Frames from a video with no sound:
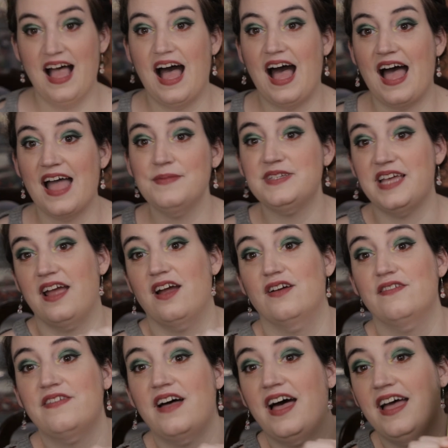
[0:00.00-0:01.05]
I'm
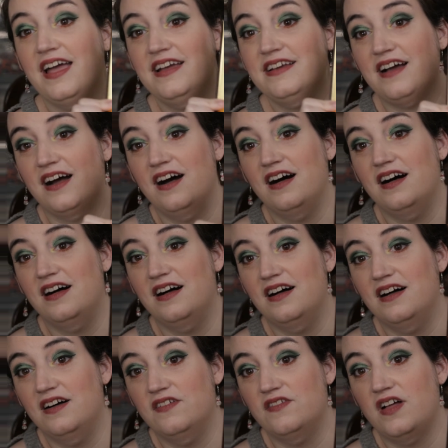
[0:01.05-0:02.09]
terrified
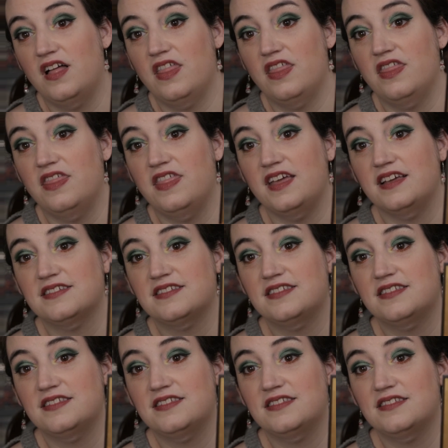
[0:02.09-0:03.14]
of
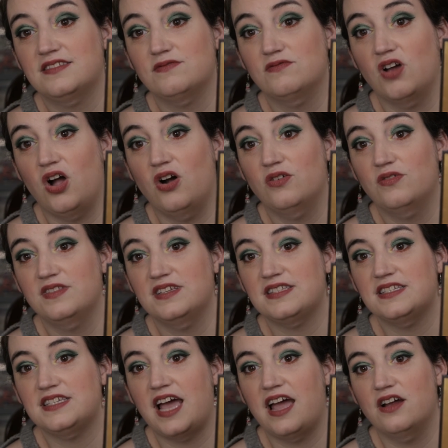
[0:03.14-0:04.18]
this row,
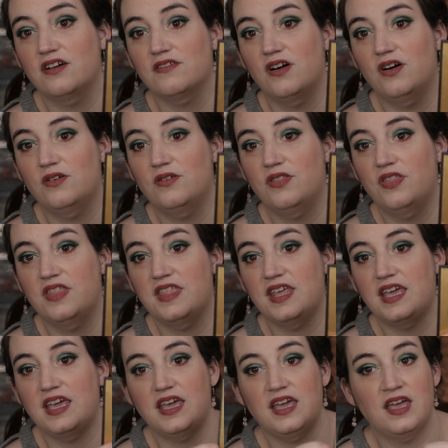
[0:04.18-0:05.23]
this entire row.
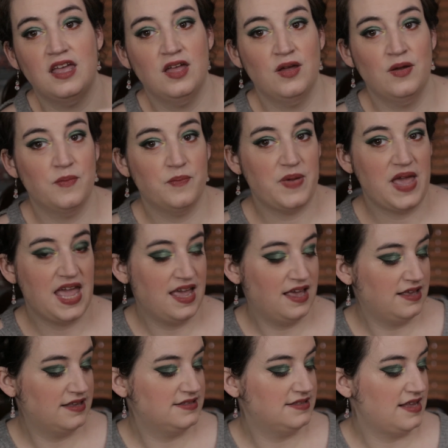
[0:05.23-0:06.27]
The
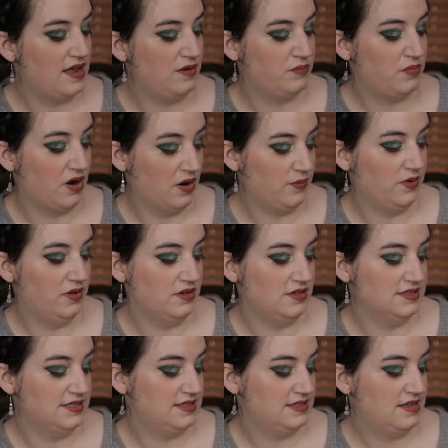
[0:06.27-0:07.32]
pinks and
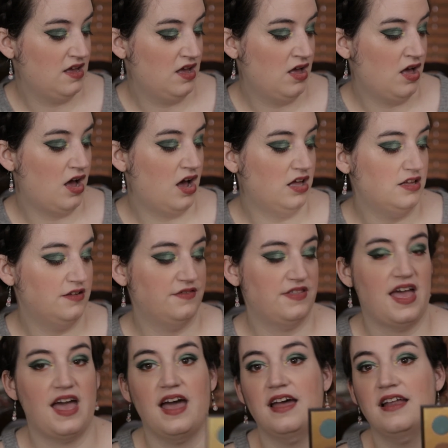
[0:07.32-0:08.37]
purples, all of
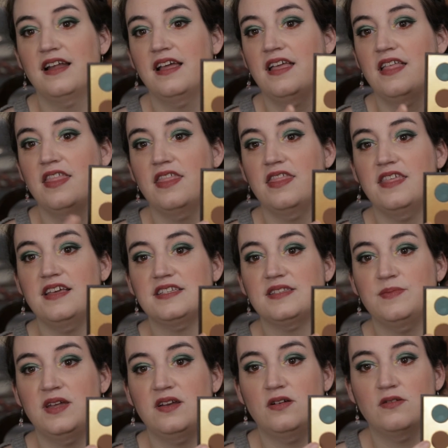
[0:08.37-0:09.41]
that.
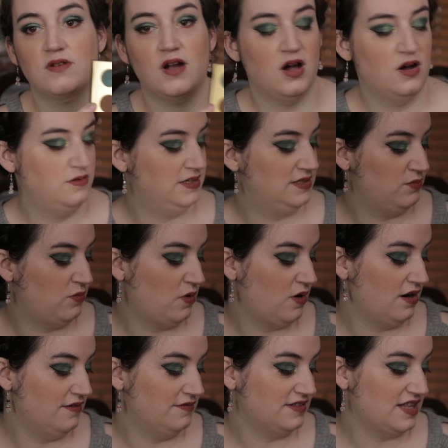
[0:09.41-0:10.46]
This middle row is
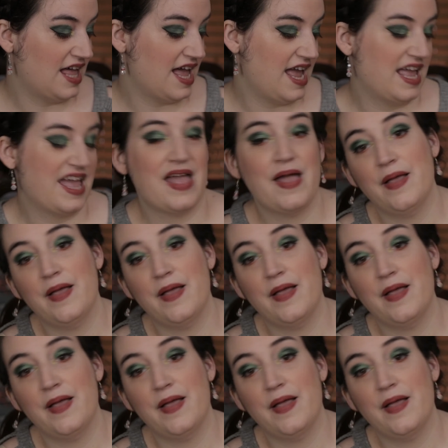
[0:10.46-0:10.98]
more of like